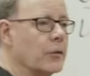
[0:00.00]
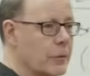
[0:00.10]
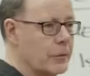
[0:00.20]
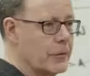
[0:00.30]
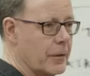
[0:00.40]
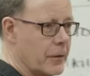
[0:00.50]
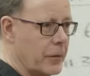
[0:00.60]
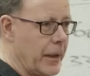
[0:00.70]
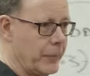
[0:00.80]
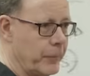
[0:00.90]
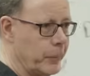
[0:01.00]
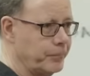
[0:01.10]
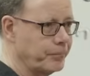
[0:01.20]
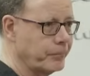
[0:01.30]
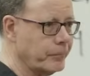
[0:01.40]
used in their life.
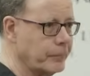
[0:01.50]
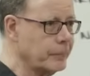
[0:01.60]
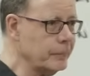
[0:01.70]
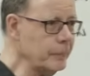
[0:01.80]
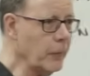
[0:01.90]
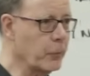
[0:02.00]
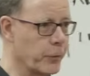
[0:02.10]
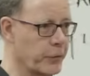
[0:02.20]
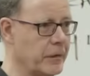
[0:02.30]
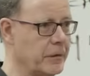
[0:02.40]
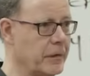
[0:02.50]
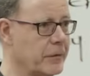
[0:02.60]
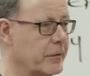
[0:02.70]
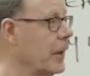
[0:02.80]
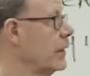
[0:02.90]
For C. T.
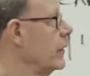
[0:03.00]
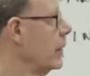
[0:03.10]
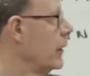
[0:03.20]
Studd,